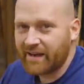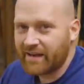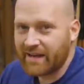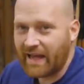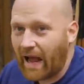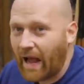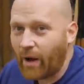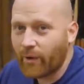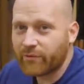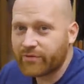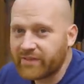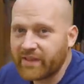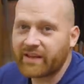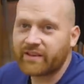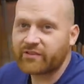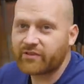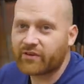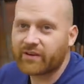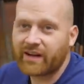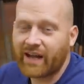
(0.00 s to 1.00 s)
Now
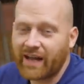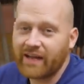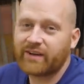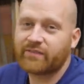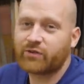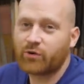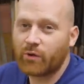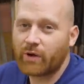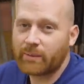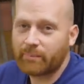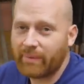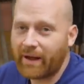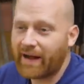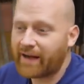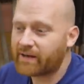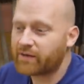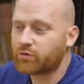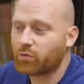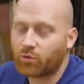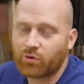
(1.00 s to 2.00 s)
things are kind of going
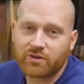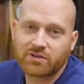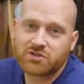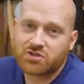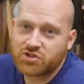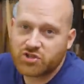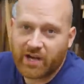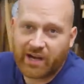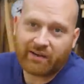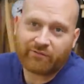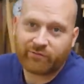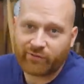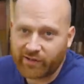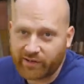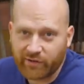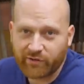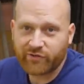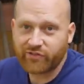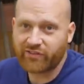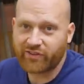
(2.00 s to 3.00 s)
back towards
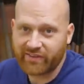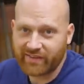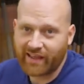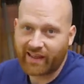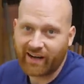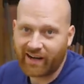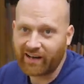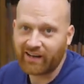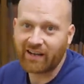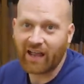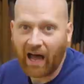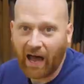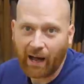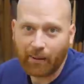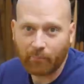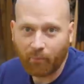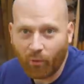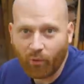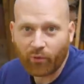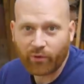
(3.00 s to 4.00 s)
chamfering. You see that a
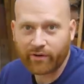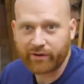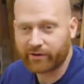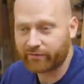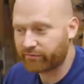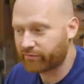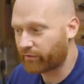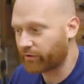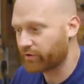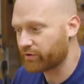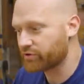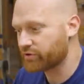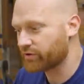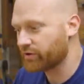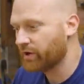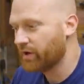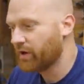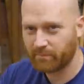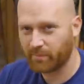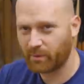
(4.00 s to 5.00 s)
lot more in
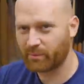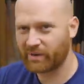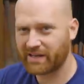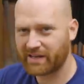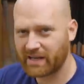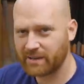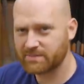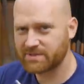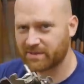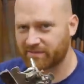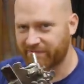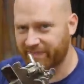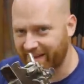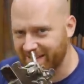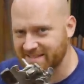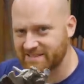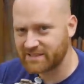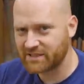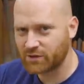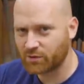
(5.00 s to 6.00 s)
furniture. But when it comes to
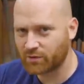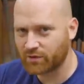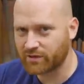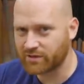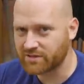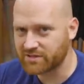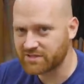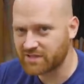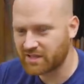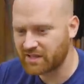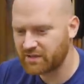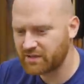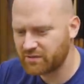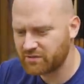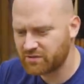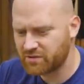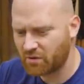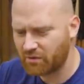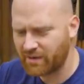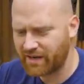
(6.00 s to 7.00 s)
fancy corners, you
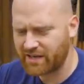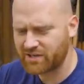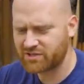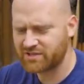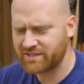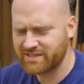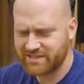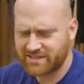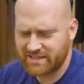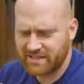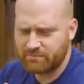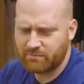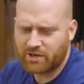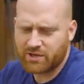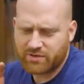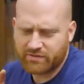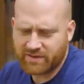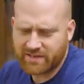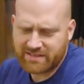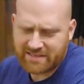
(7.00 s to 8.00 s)
don't actually see
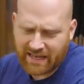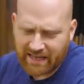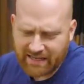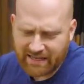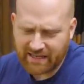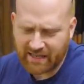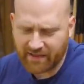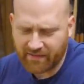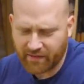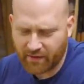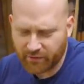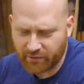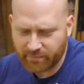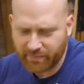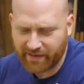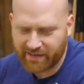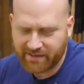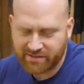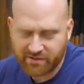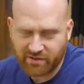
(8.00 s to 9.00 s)
much of a dating on those
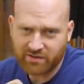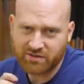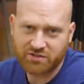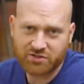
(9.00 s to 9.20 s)
because there are